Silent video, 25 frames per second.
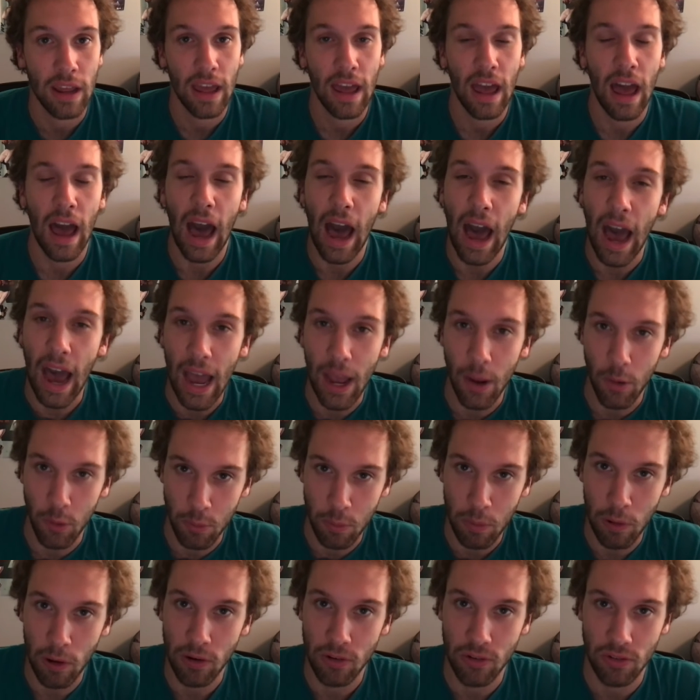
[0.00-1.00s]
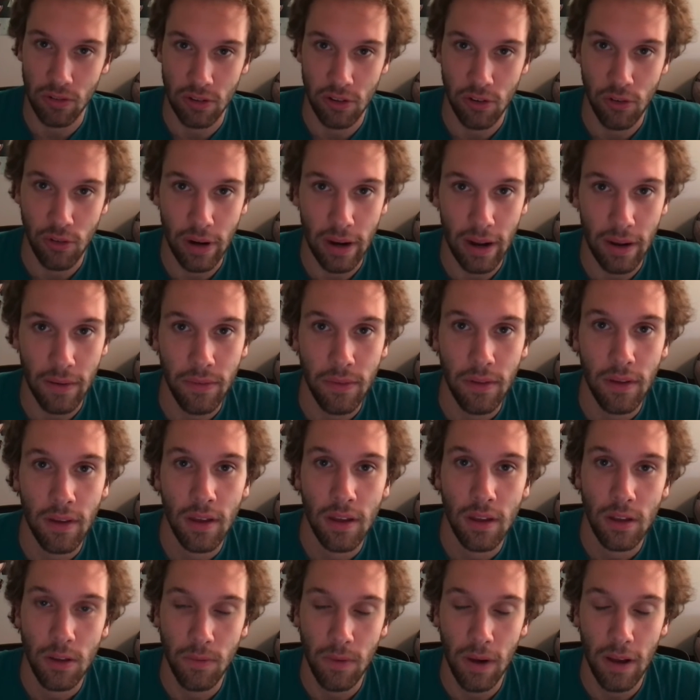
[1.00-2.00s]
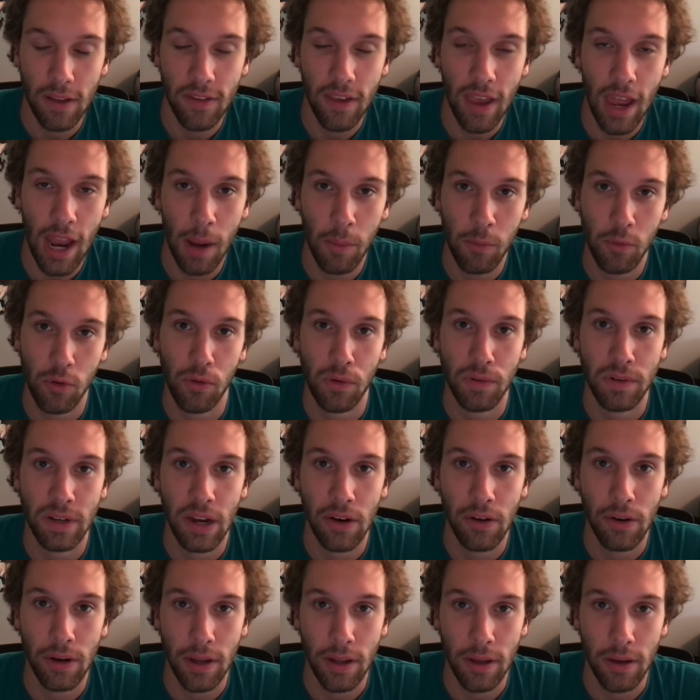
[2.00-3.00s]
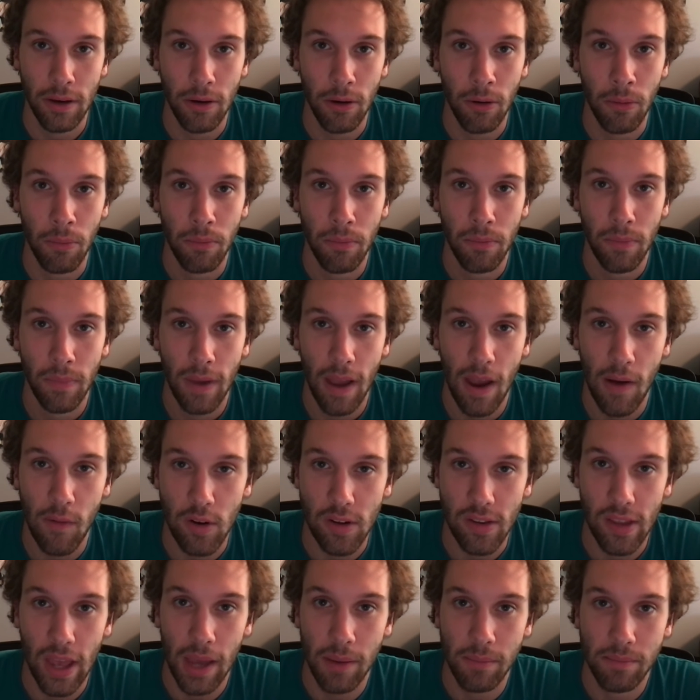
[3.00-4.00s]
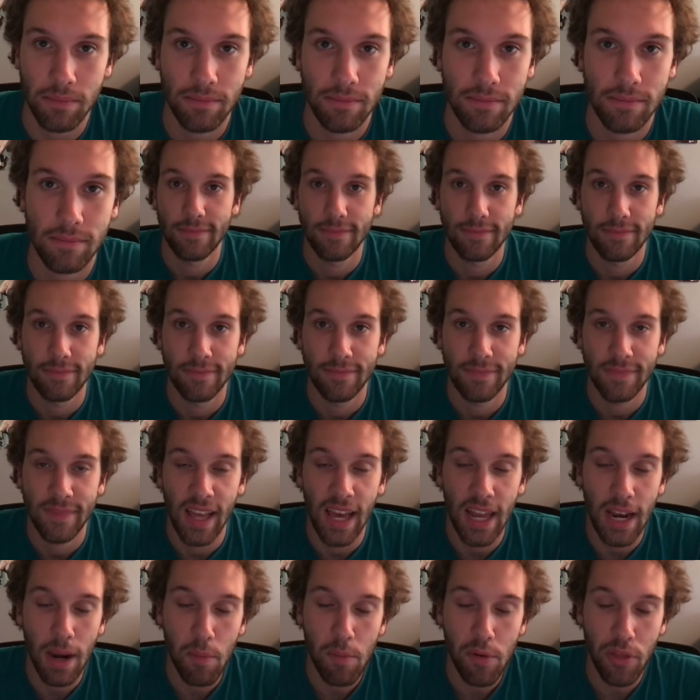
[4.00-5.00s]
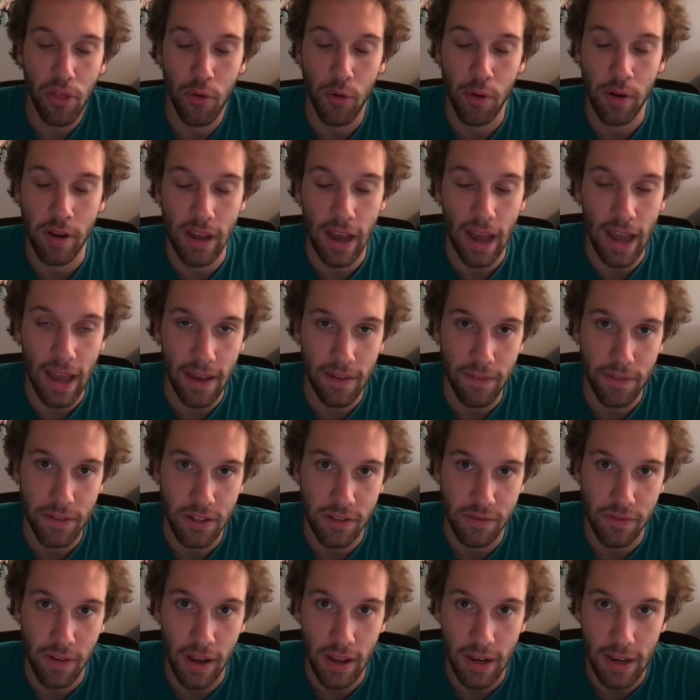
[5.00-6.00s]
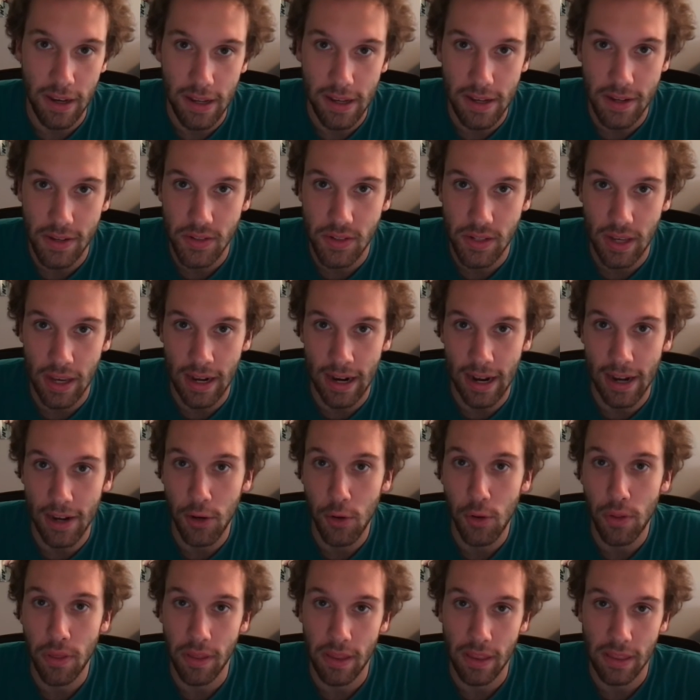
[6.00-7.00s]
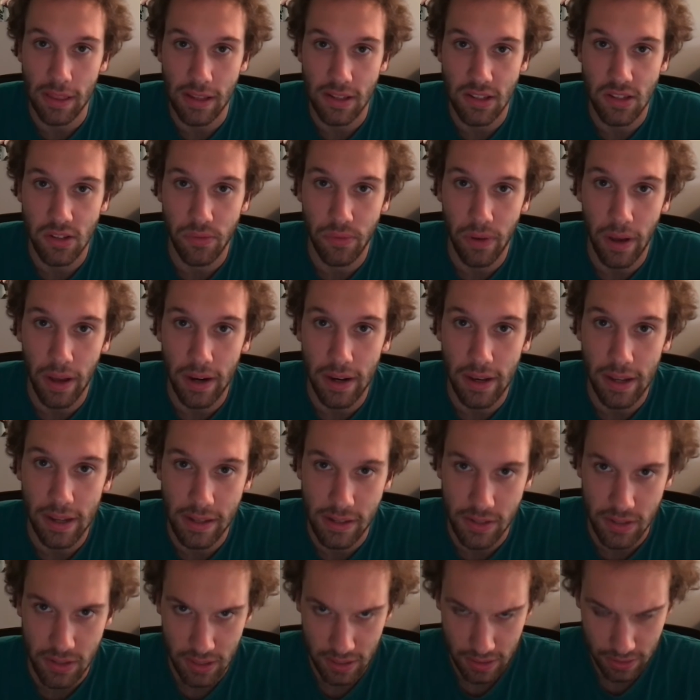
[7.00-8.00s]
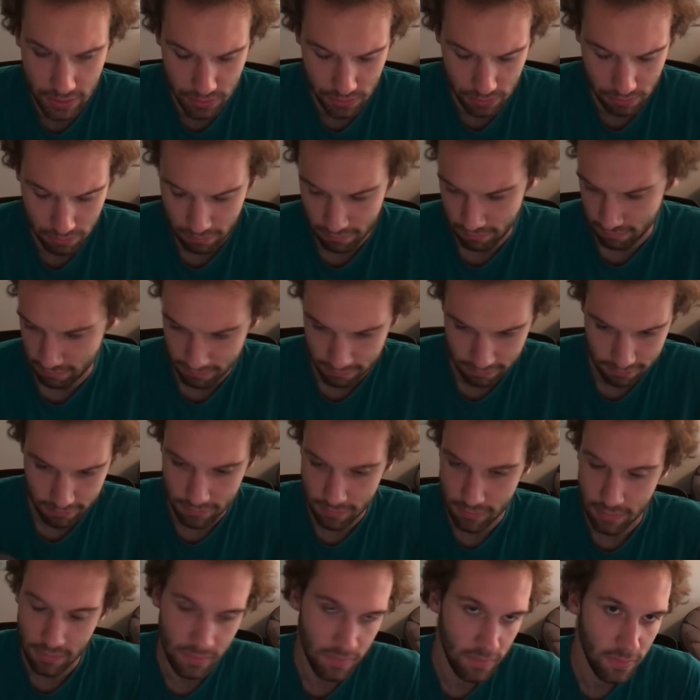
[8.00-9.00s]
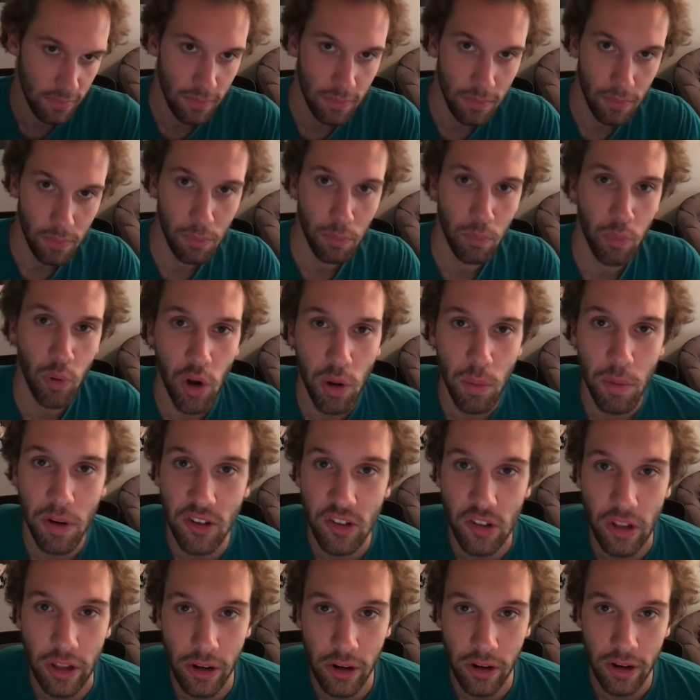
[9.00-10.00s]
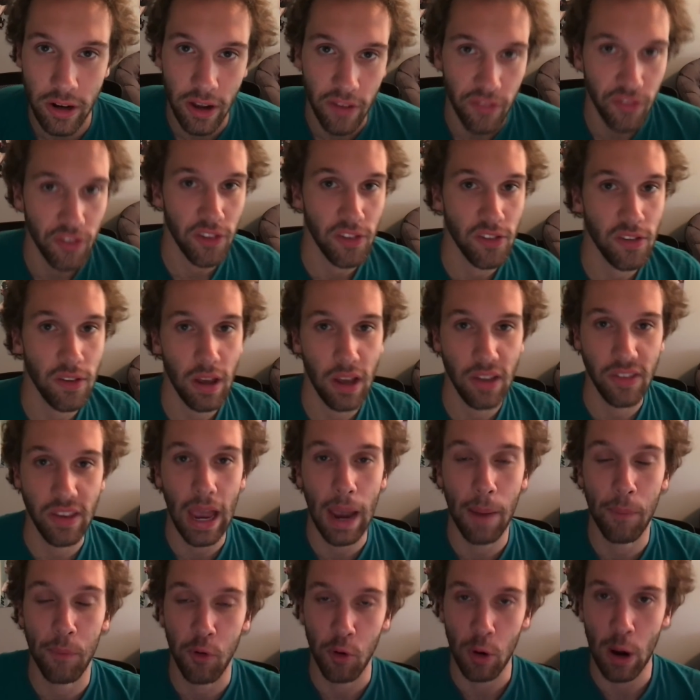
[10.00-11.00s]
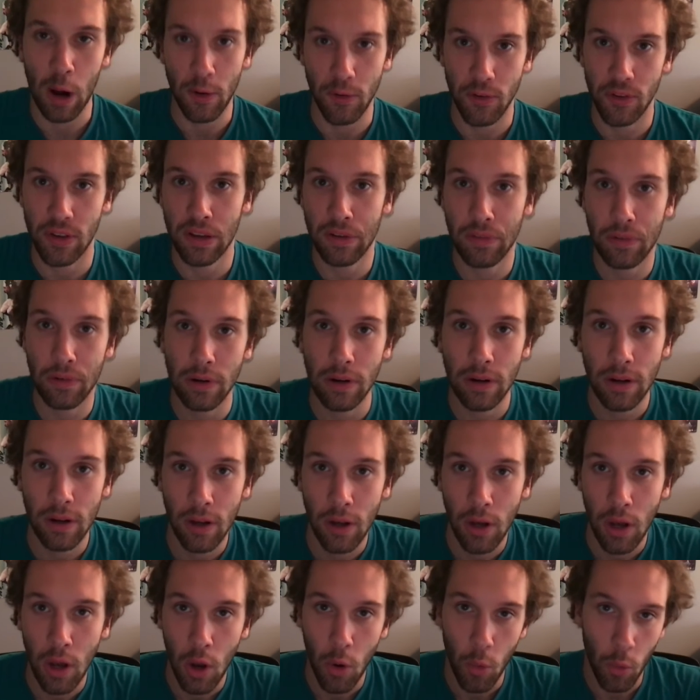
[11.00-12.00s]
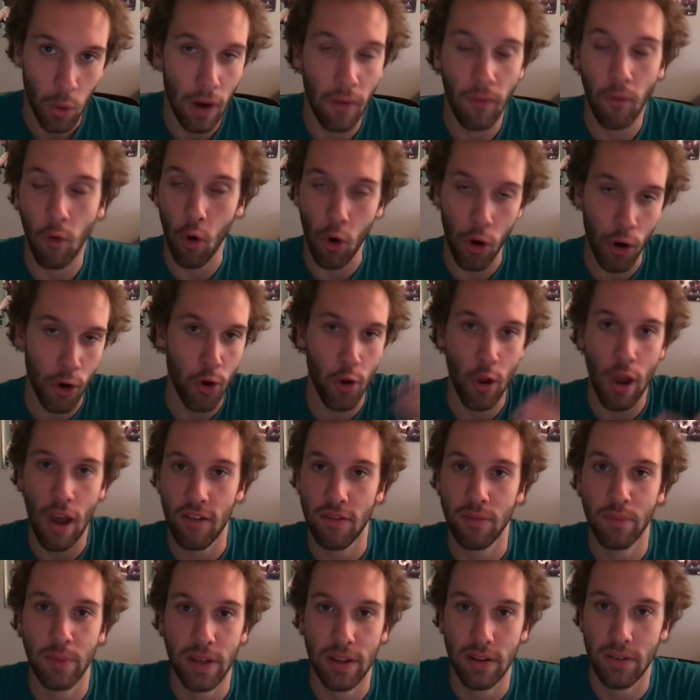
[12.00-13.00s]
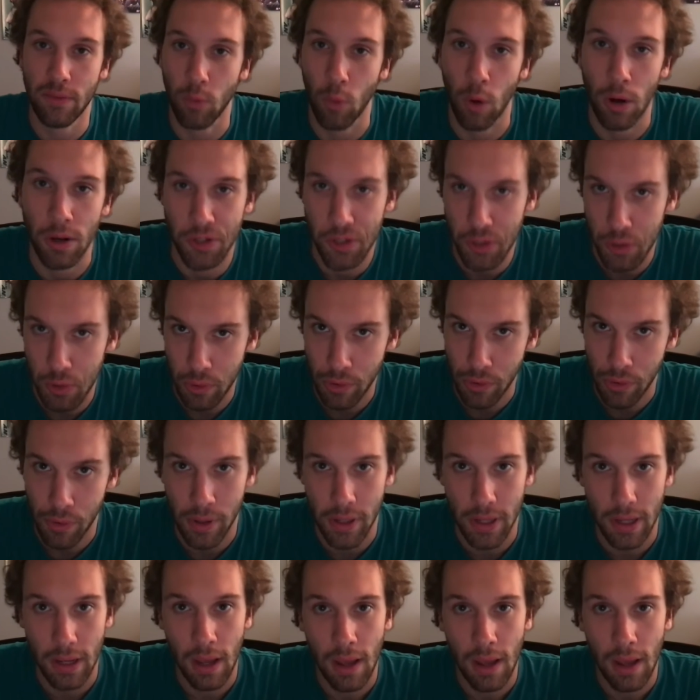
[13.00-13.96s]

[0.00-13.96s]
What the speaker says: I would personally draft Davante Adams over Tyreek Hill every time. At number 3, I have Stefon Diggs, and I do think that Stefon Diggs is pretty much clear-cut a top 3 wide receiver, whatever order you have him in, 1, 2, 3.